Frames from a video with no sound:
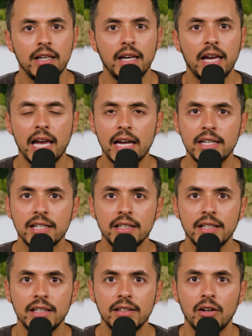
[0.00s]
And
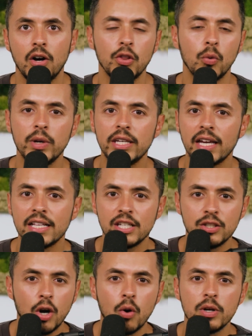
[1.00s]
on the weekends,
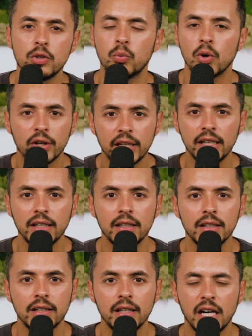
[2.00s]
he's always working,
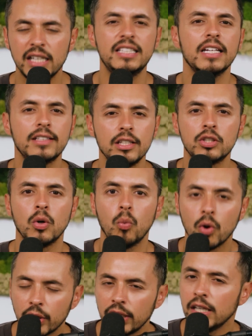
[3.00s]
addicted to
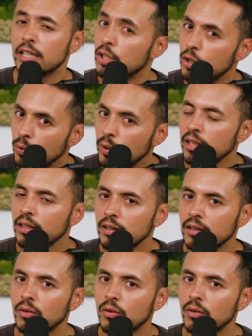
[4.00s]
working and doing,